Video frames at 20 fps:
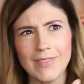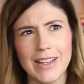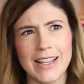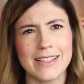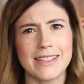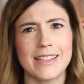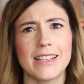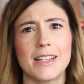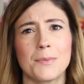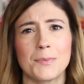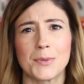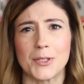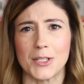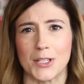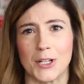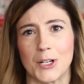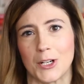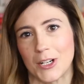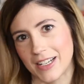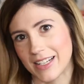is the
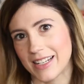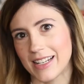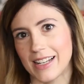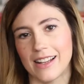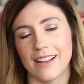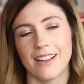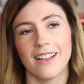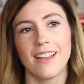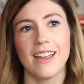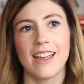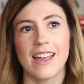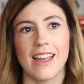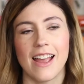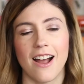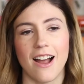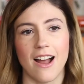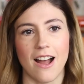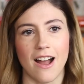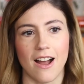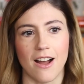absurdity
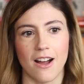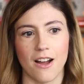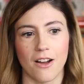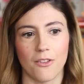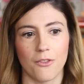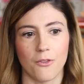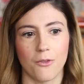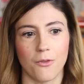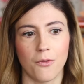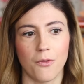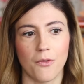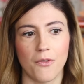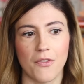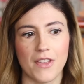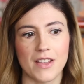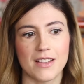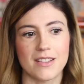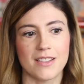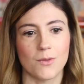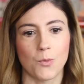of
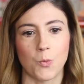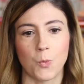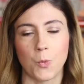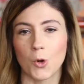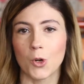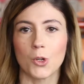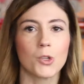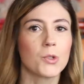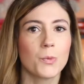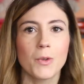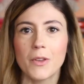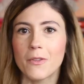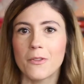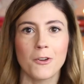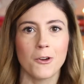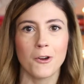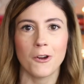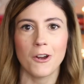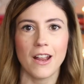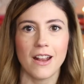this world
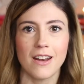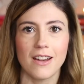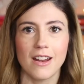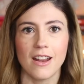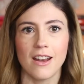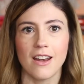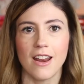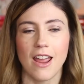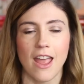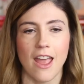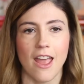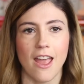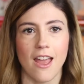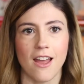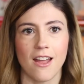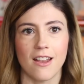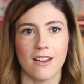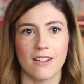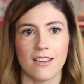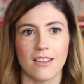we've created
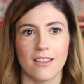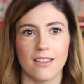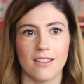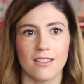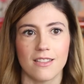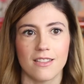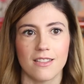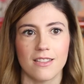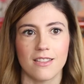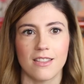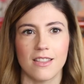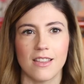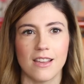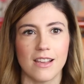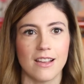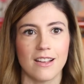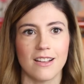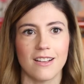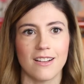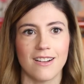and
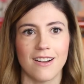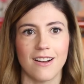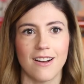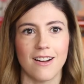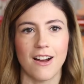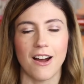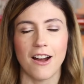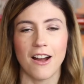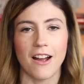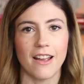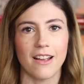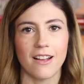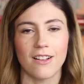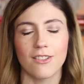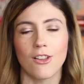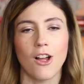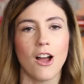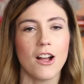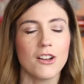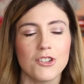the
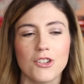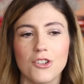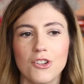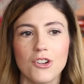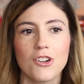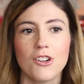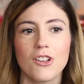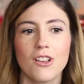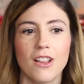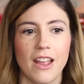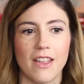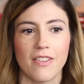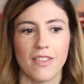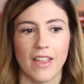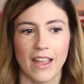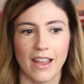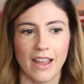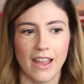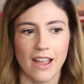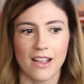illogical and
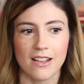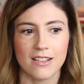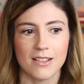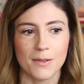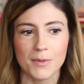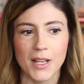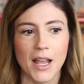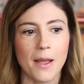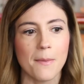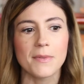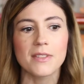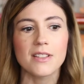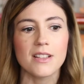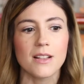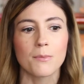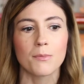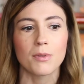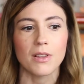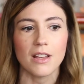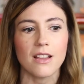like sometimes
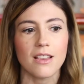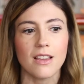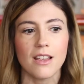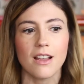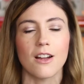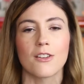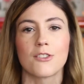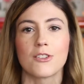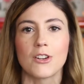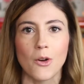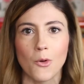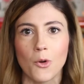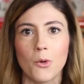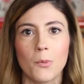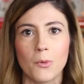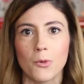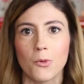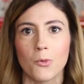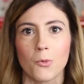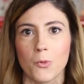completely
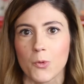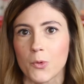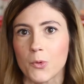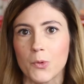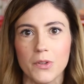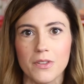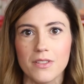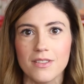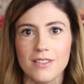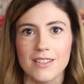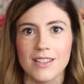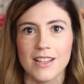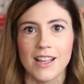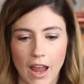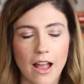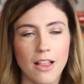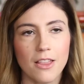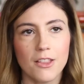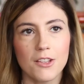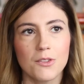unknowable rules.
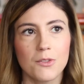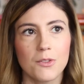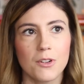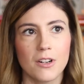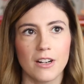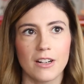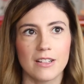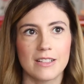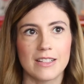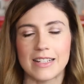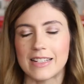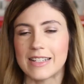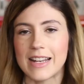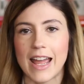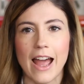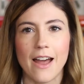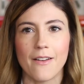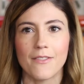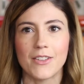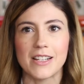Eleanor didn't
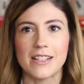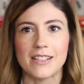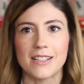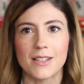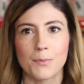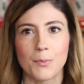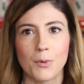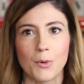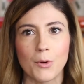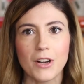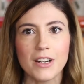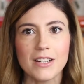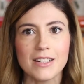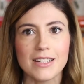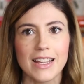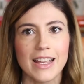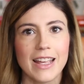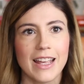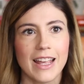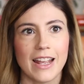have any
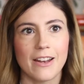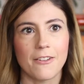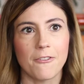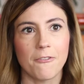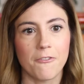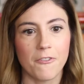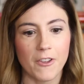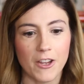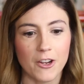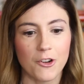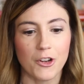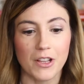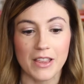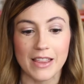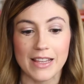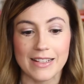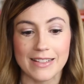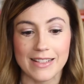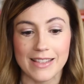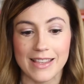support in
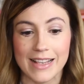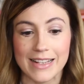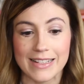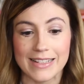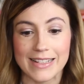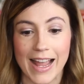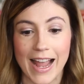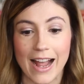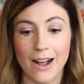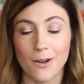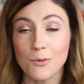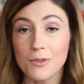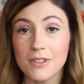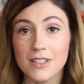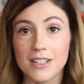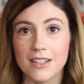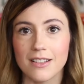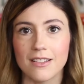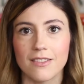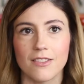figuring these things
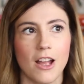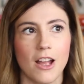out.